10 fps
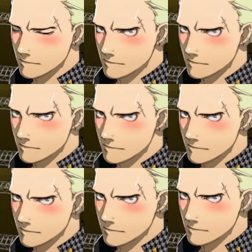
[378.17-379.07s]

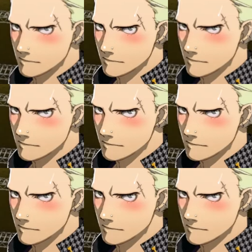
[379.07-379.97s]

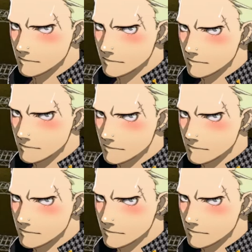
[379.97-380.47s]
Nobody speaks.